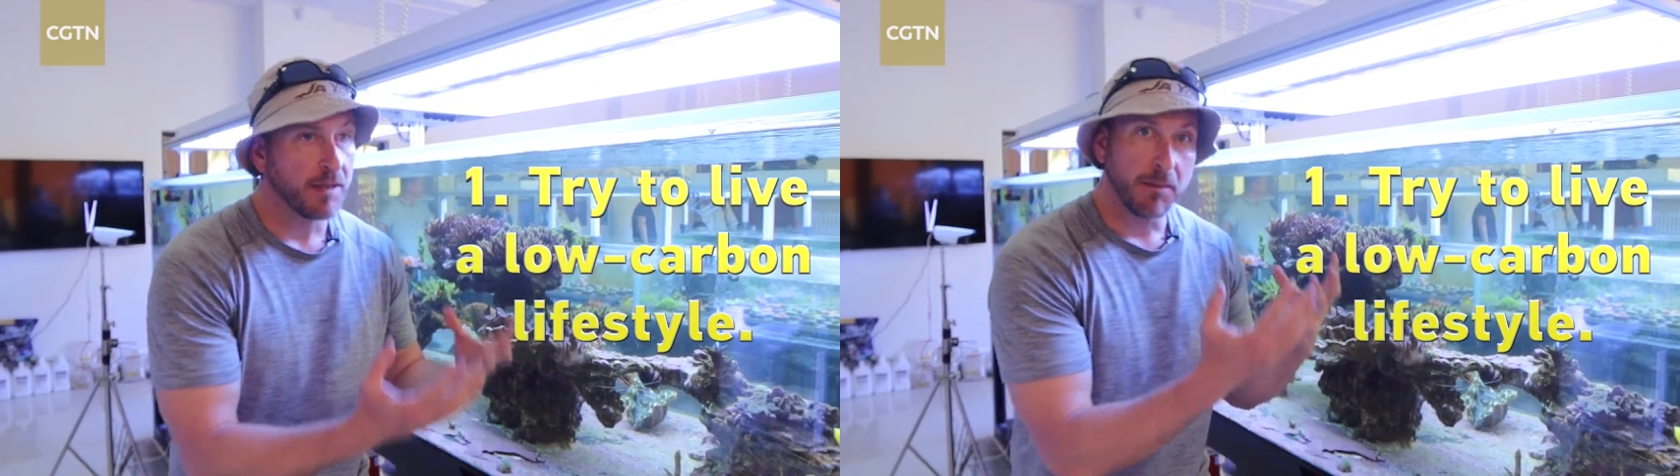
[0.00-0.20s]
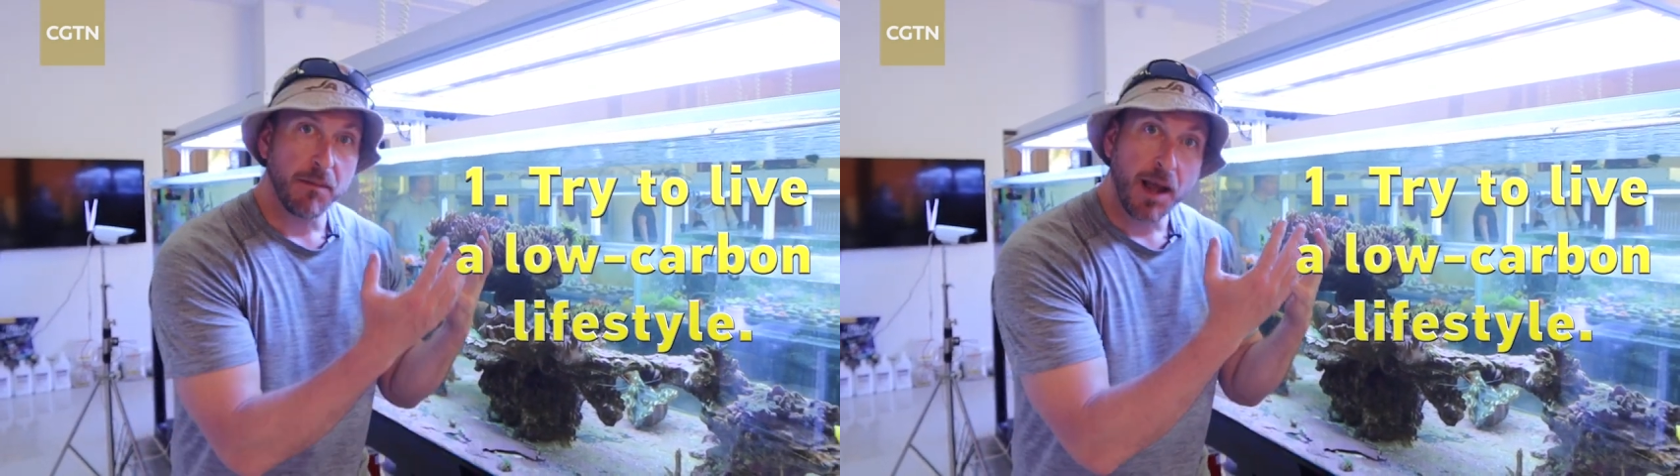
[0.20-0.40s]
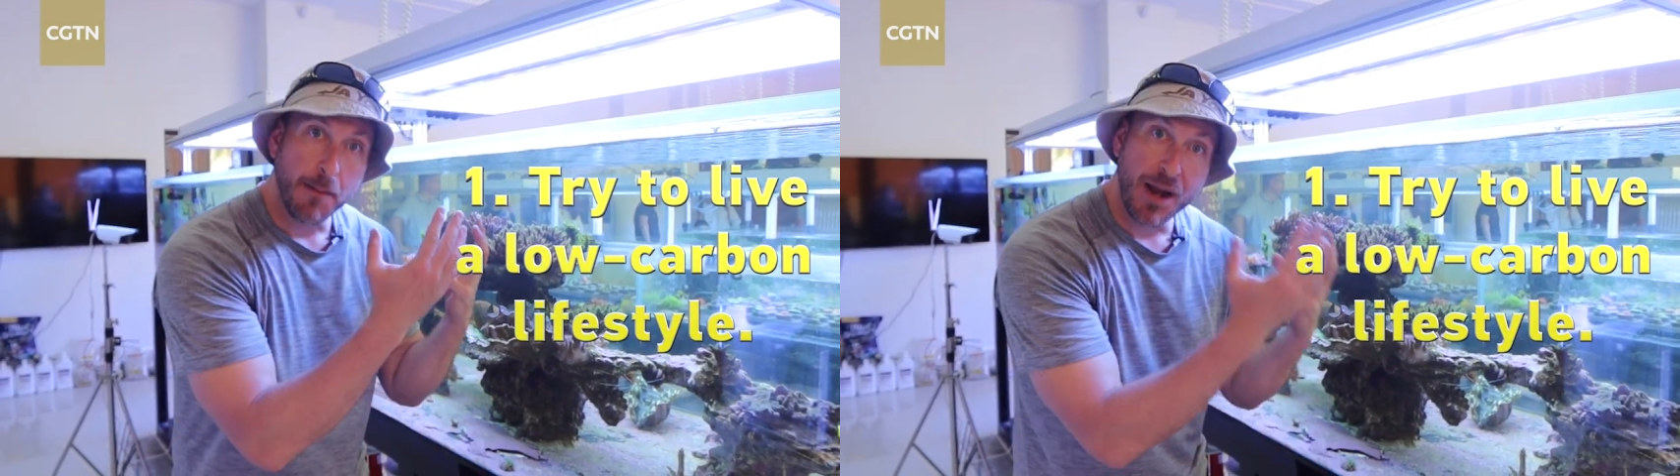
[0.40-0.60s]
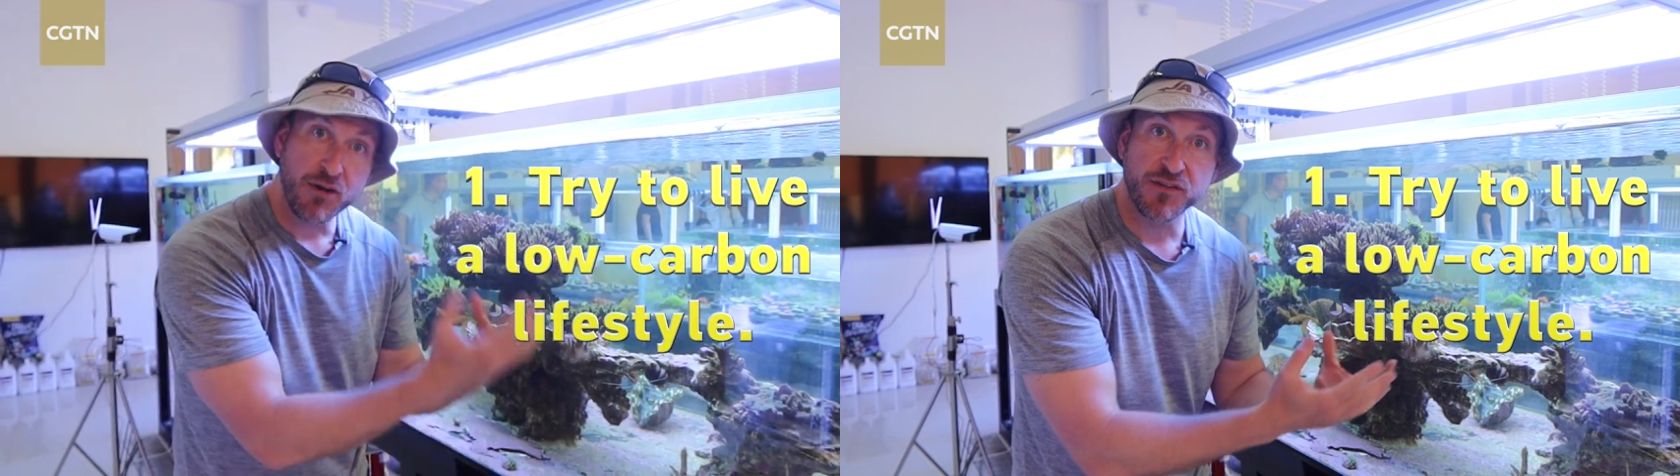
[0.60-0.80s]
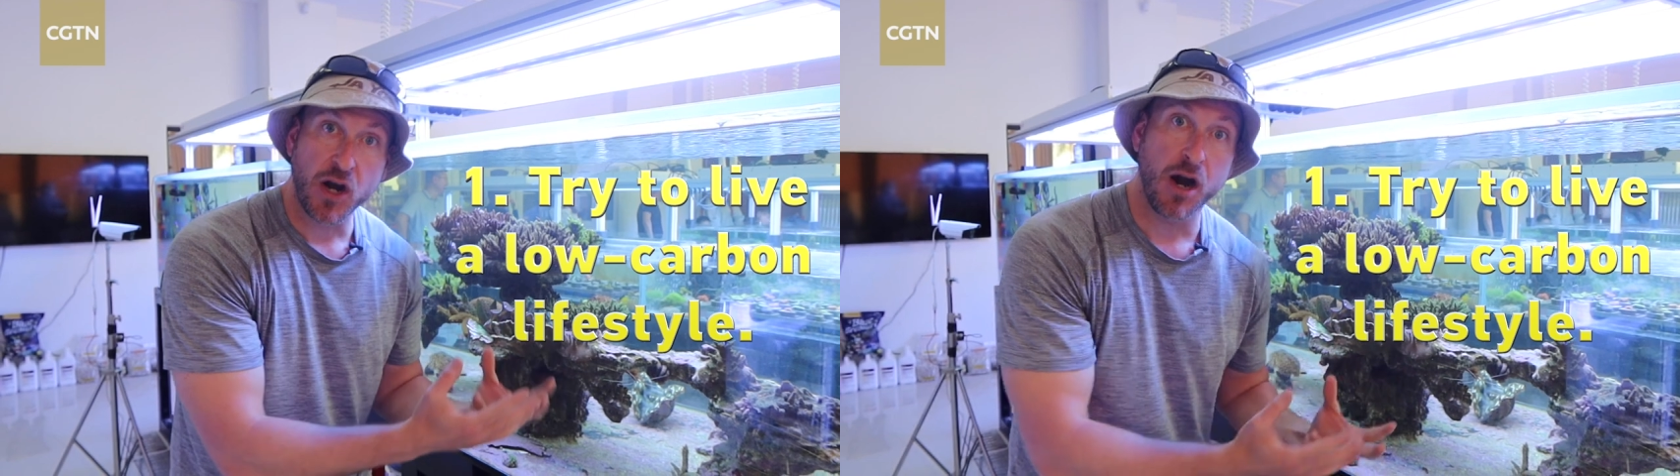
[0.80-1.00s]
the
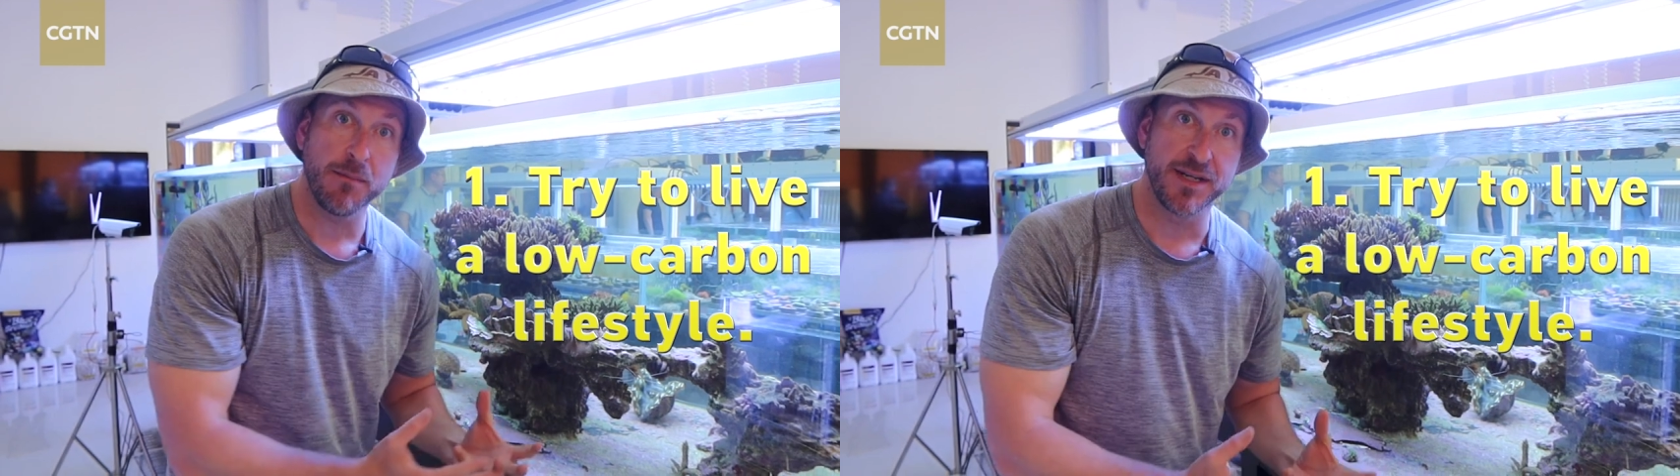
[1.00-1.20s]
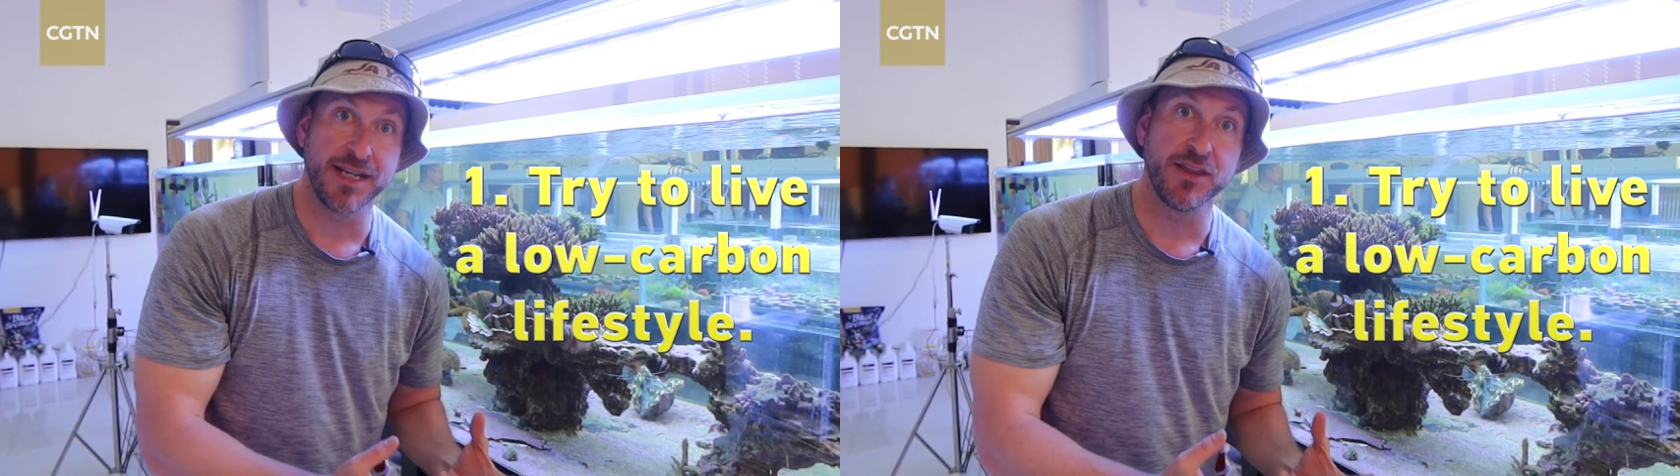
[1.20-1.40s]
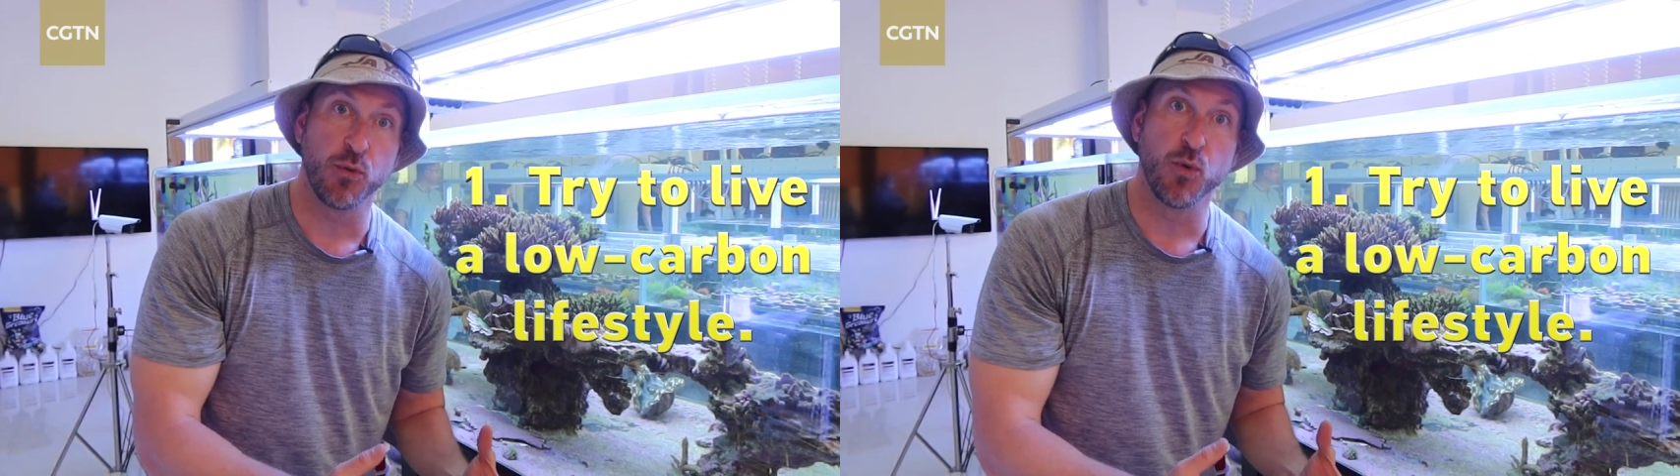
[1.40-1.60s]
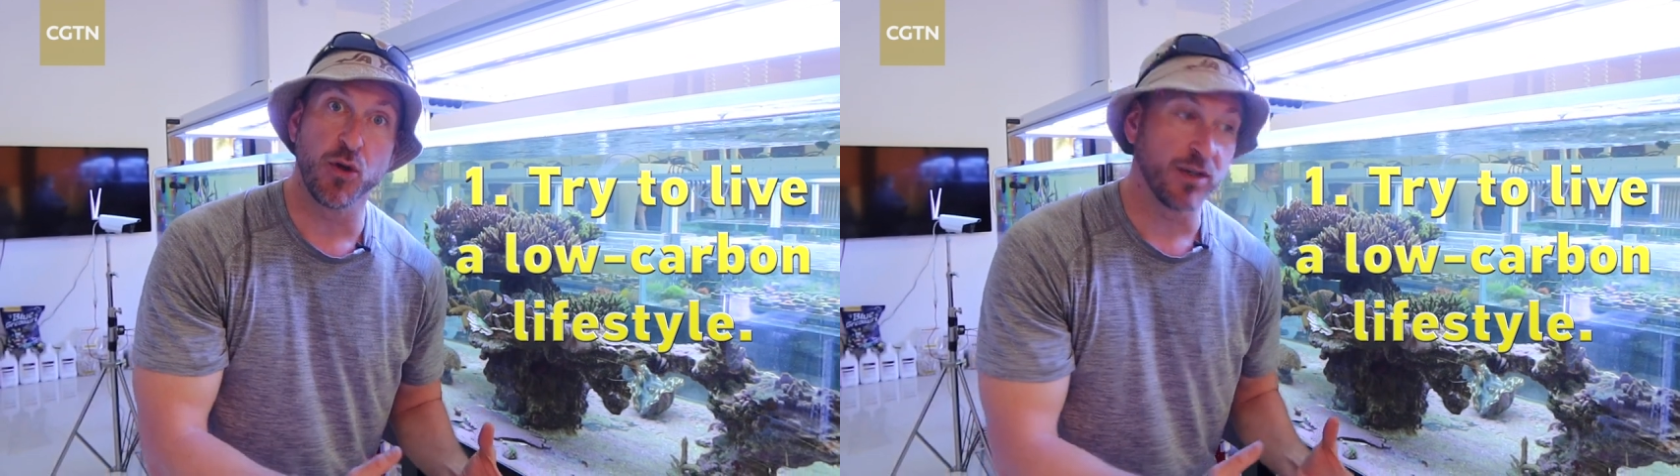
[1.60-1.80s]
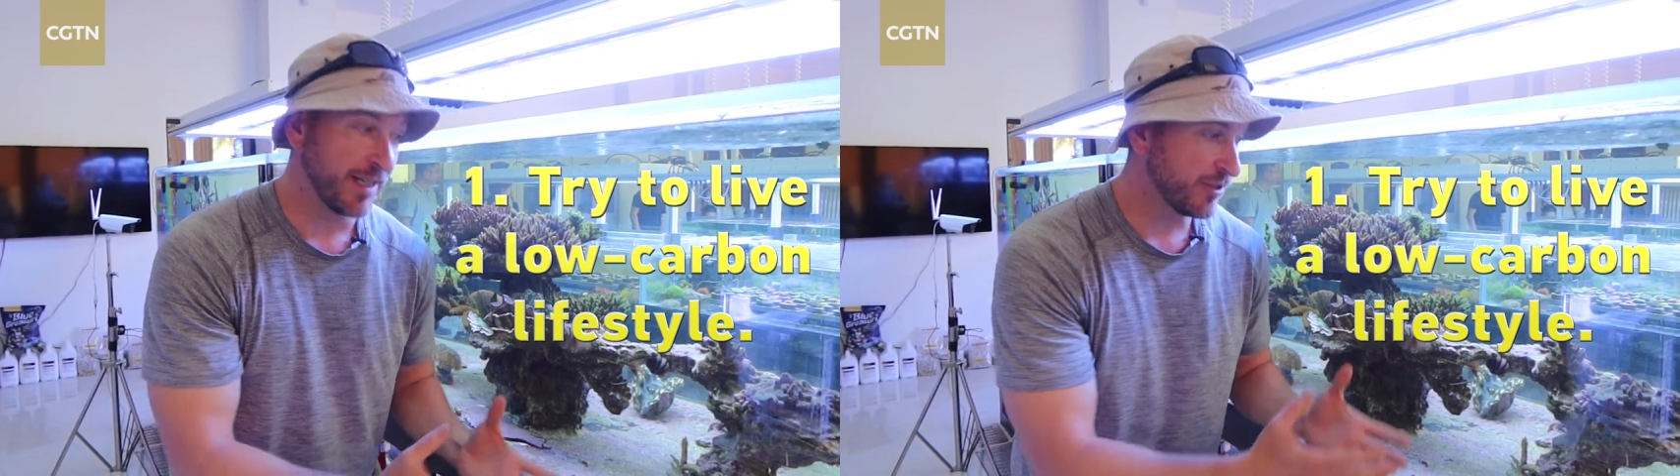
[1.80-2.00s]
amount of carbon in the
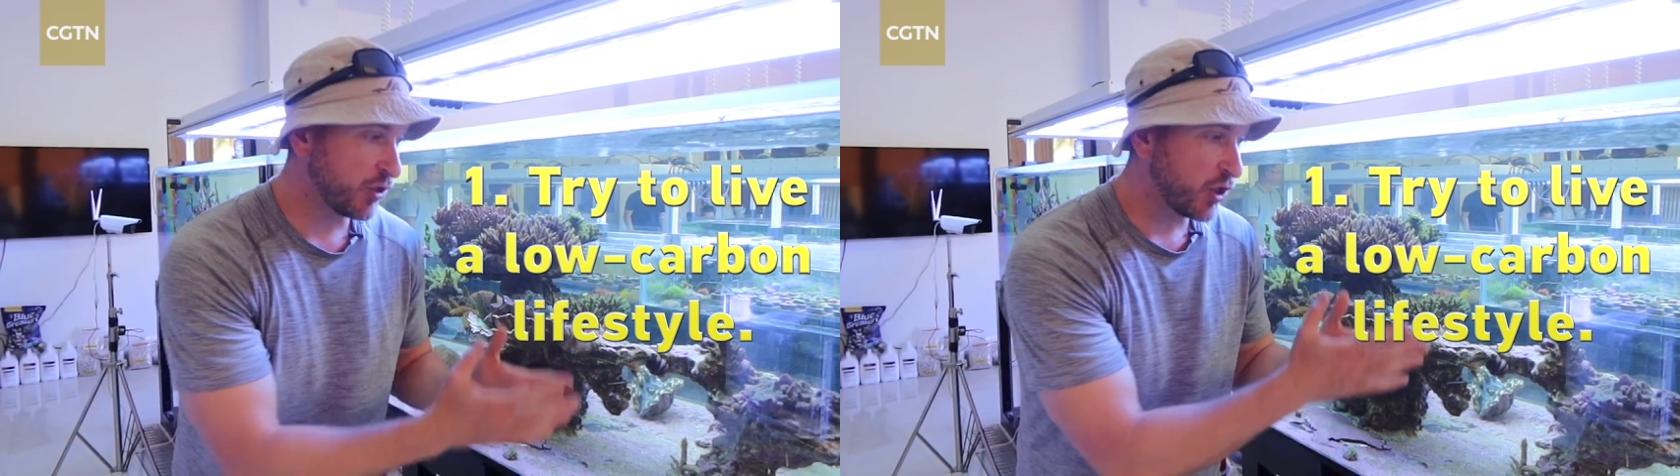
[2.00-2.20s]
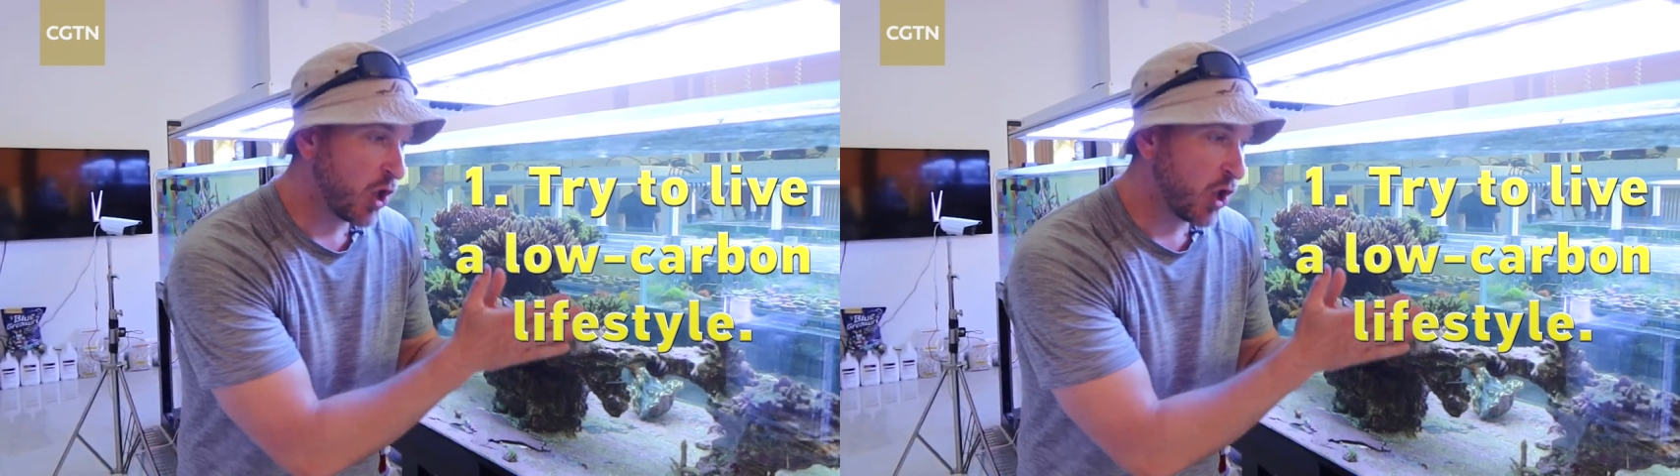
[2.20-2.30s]
world has